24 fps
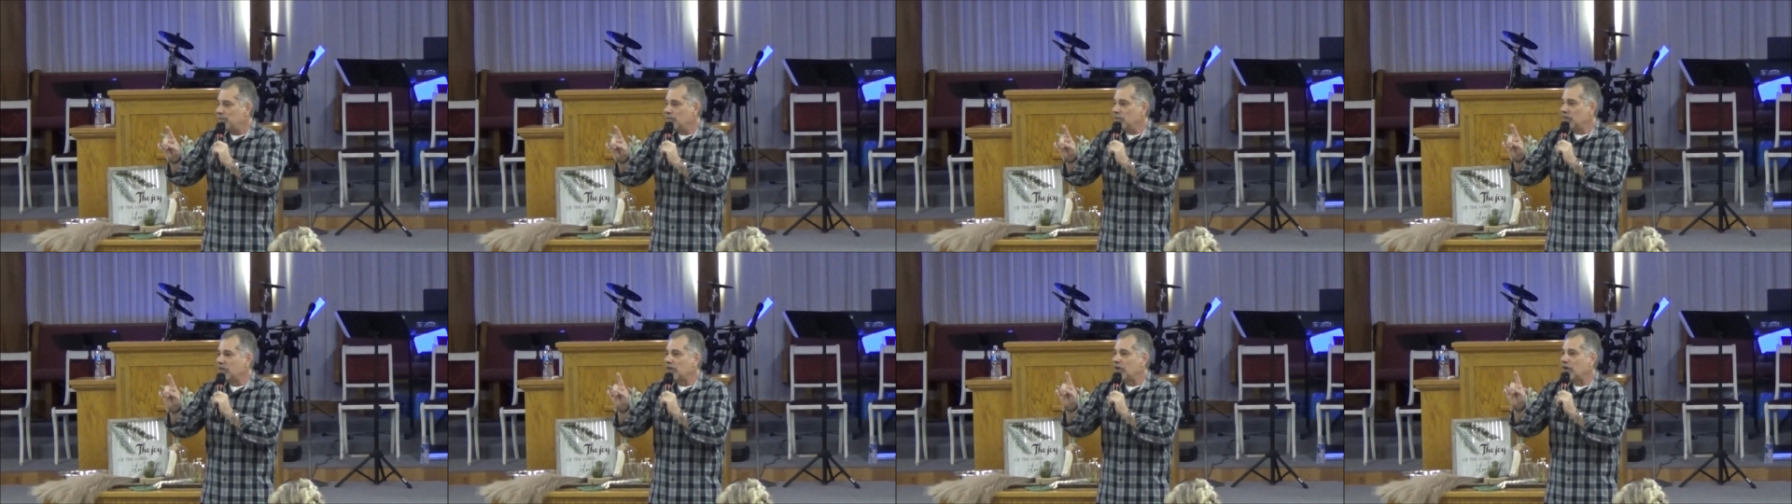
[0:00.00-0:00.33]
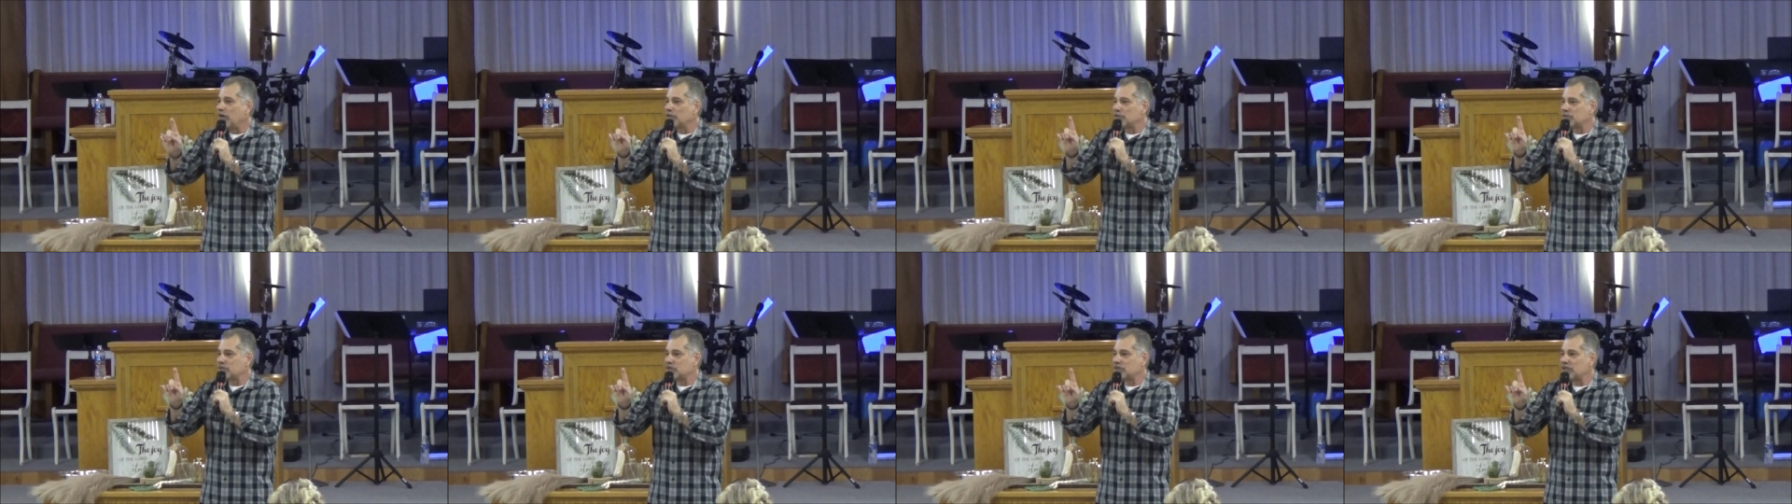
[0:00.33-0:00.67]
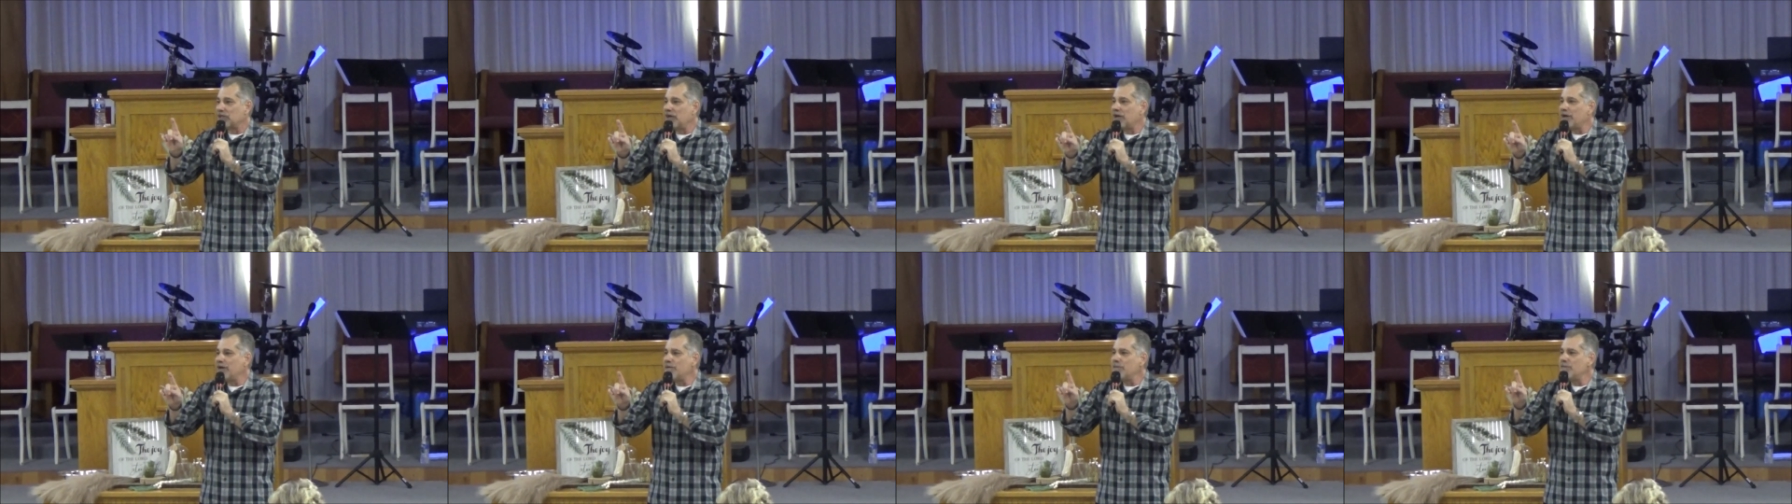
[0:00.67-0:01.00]
Because
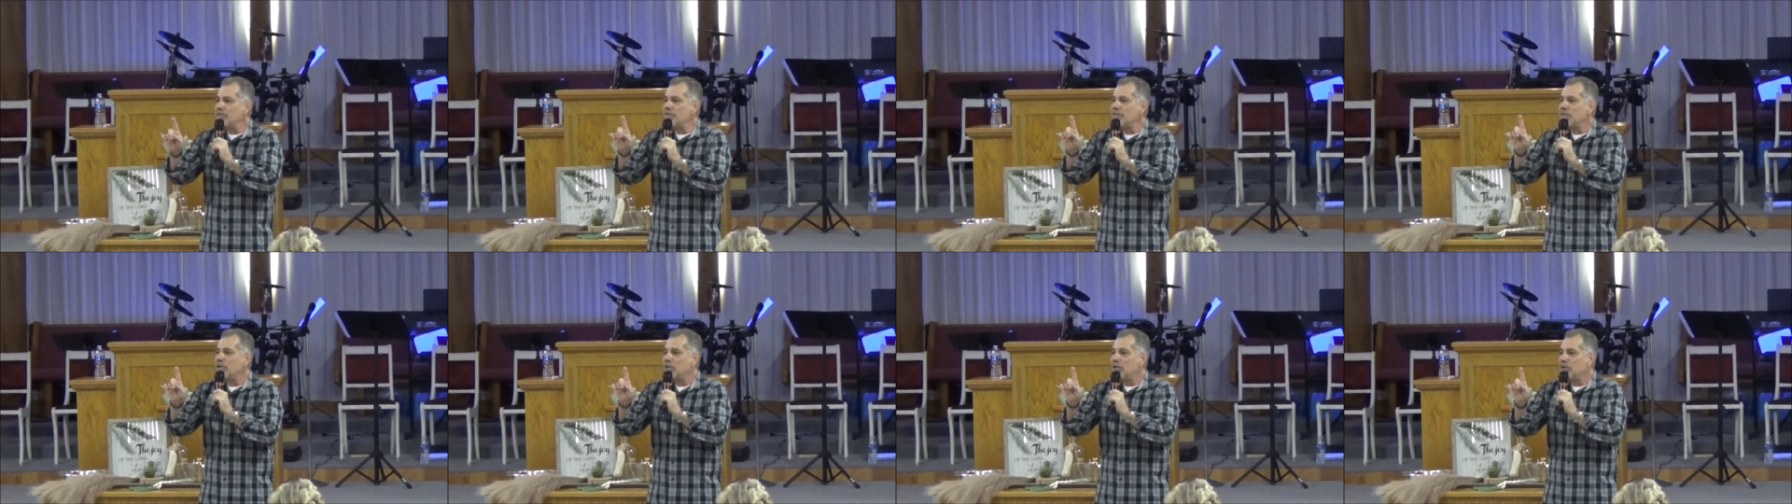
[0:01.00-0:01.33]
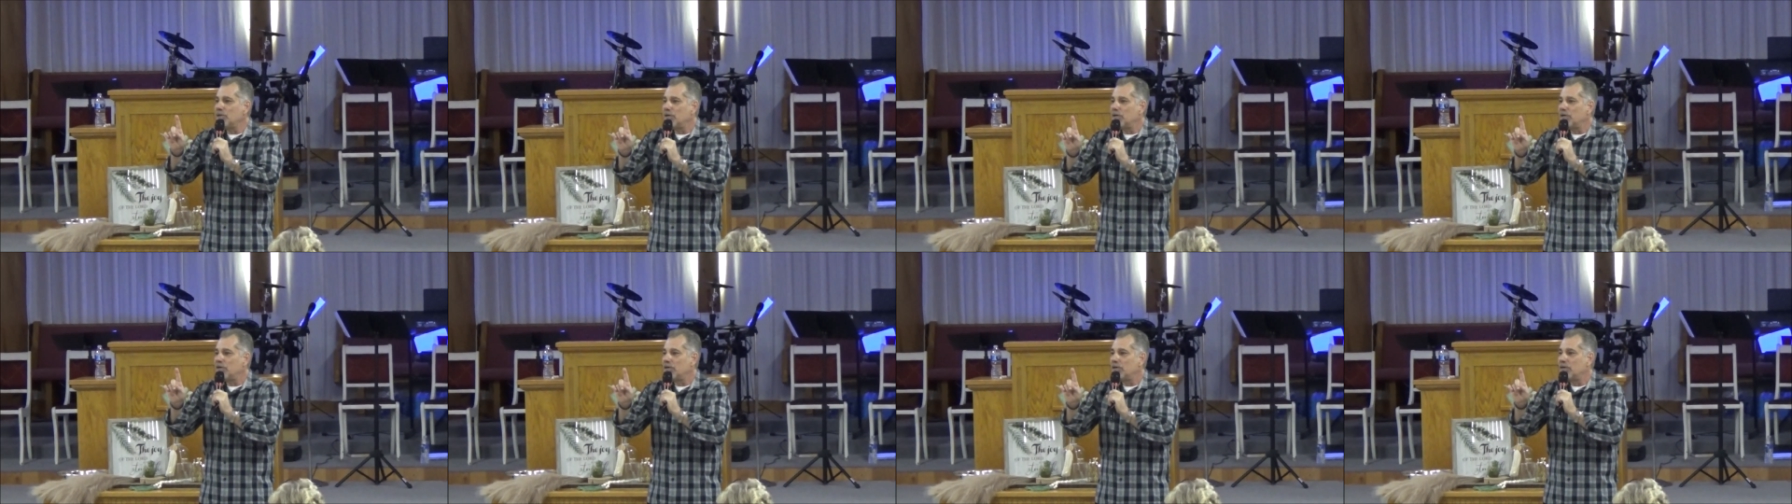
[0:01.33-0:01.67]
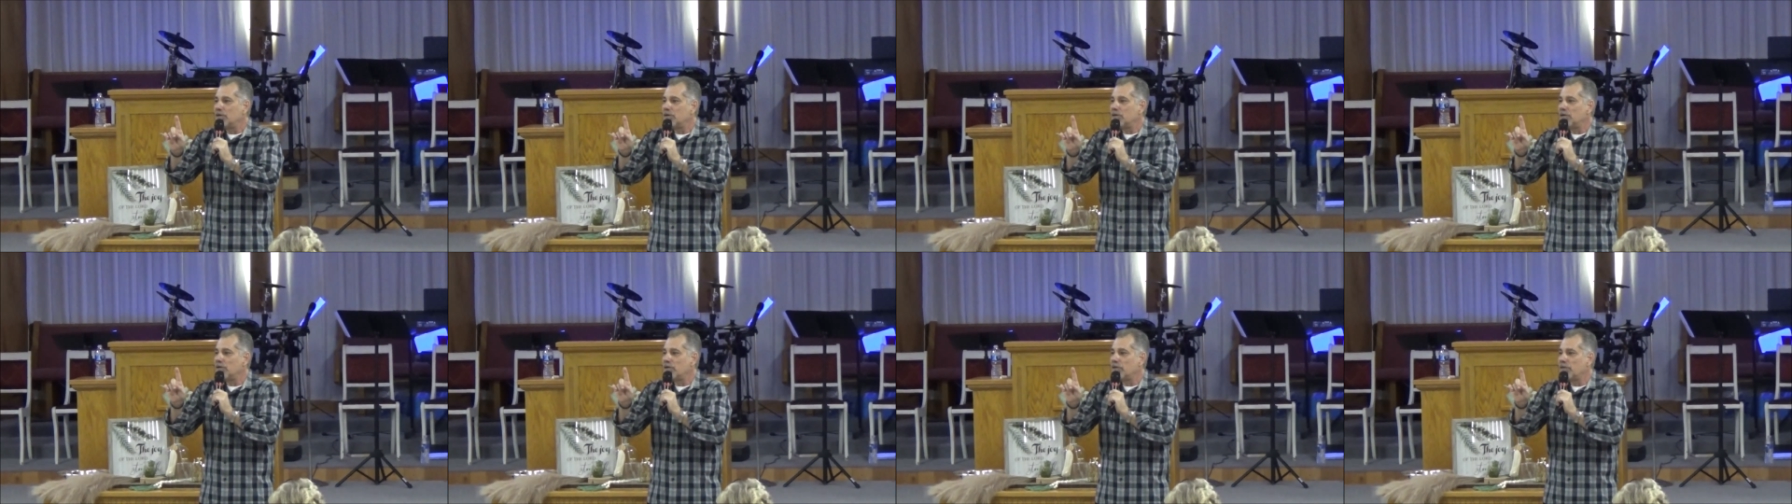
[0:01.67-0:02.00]
something
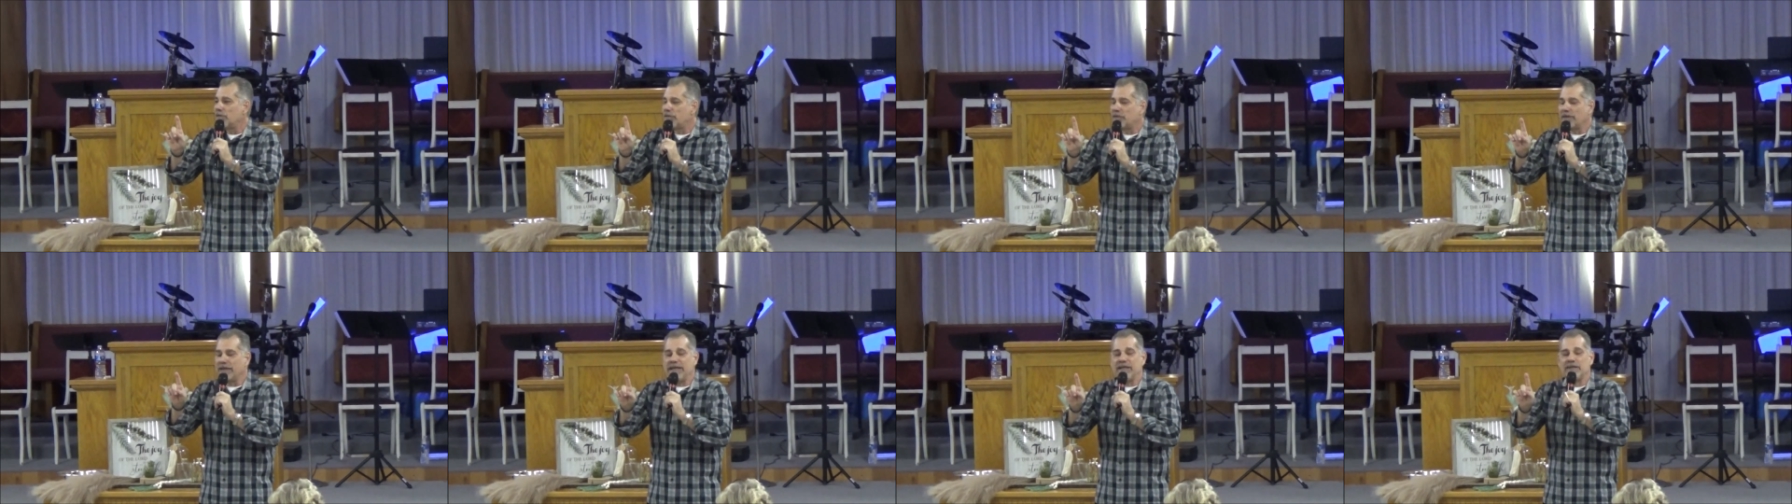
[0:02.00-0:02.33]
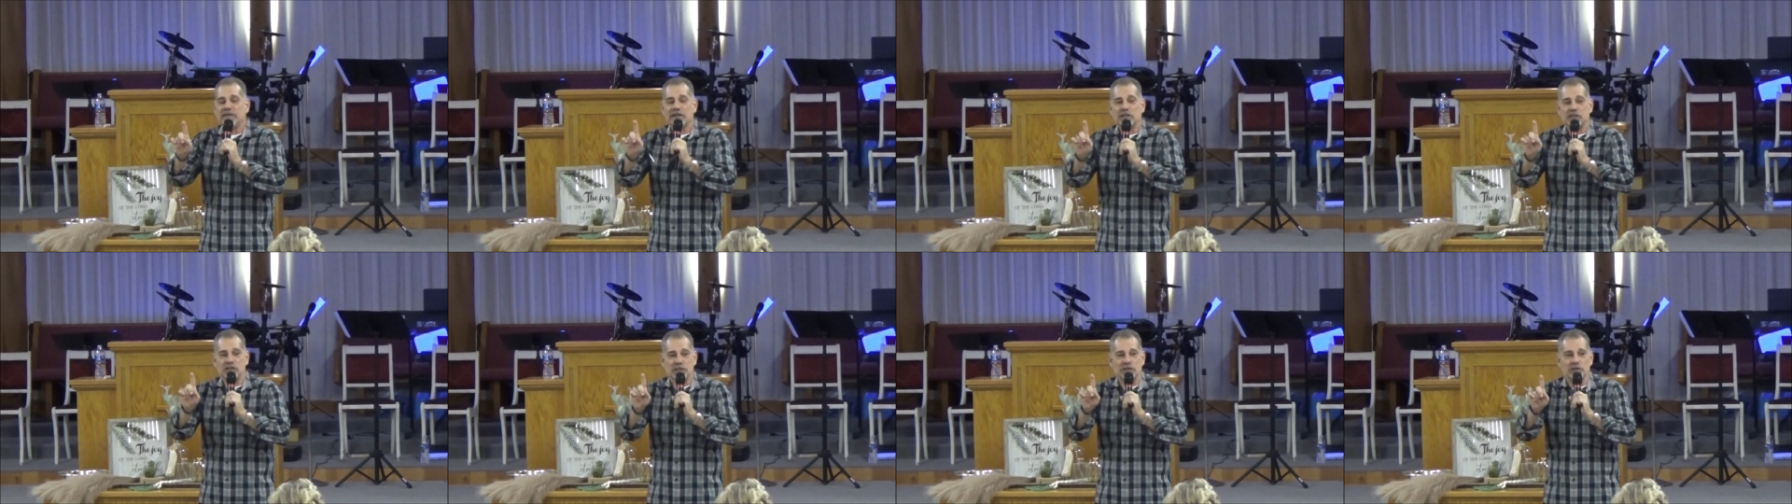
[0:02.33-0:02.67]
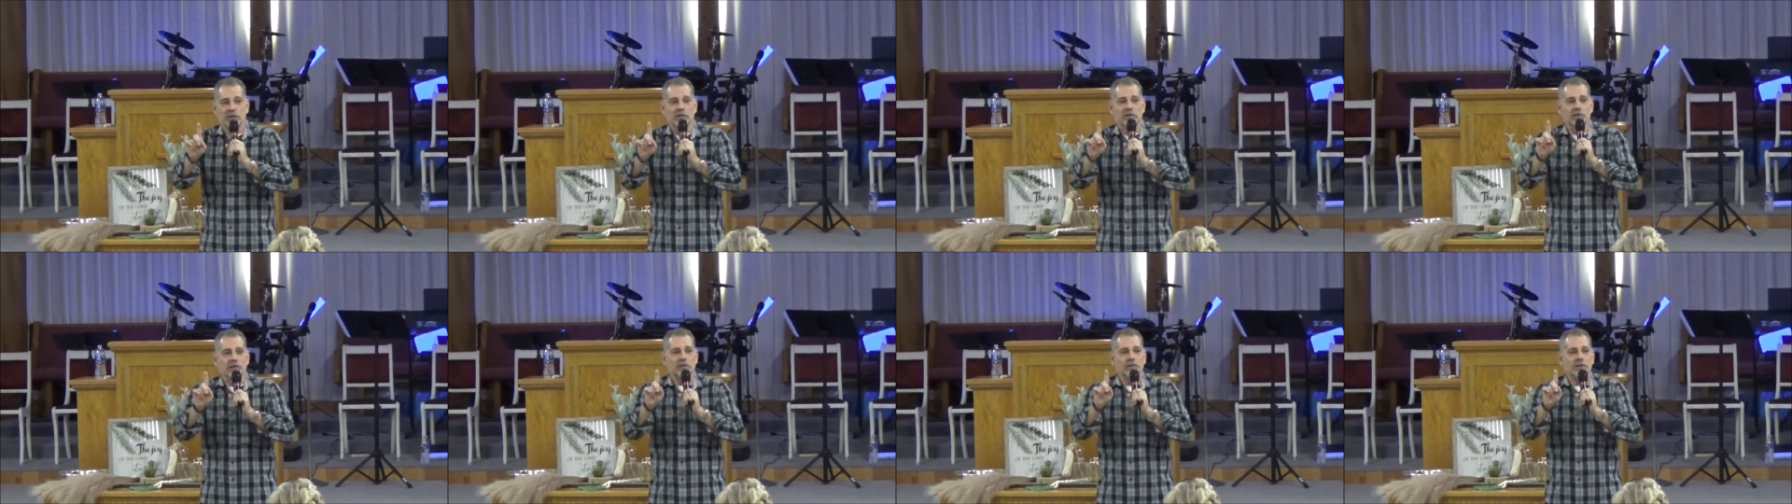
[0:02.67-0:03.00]
that
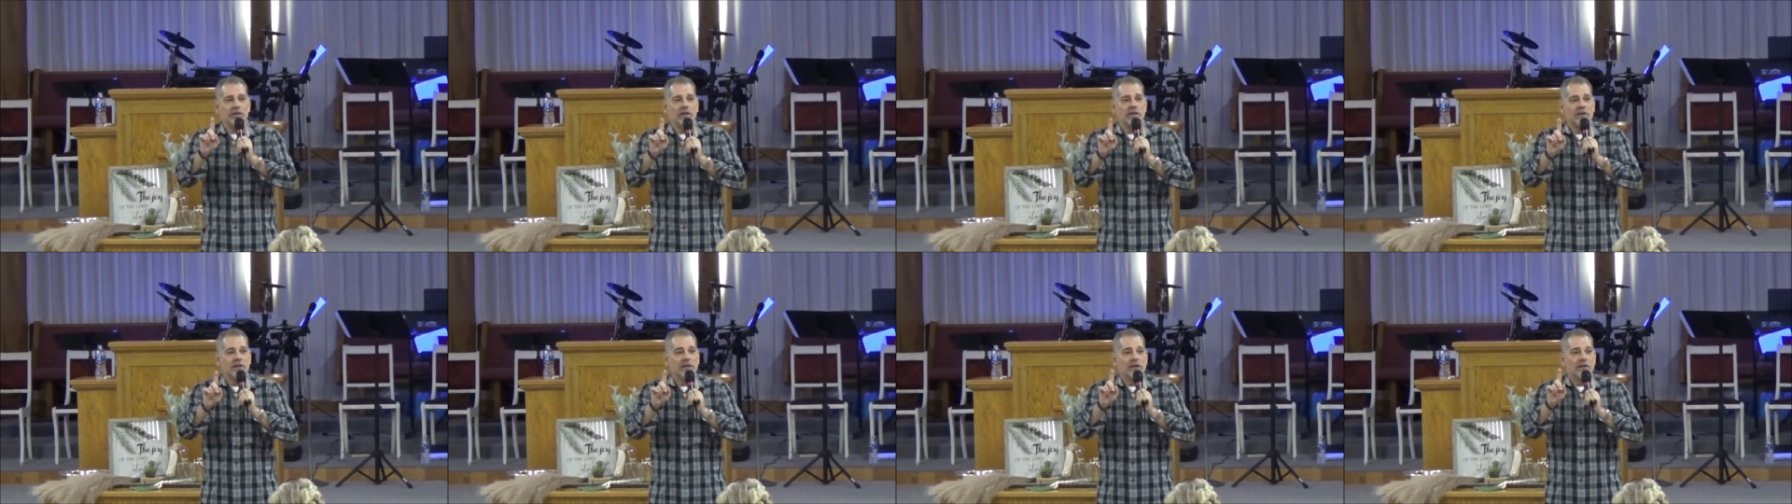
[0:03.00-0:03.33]
you're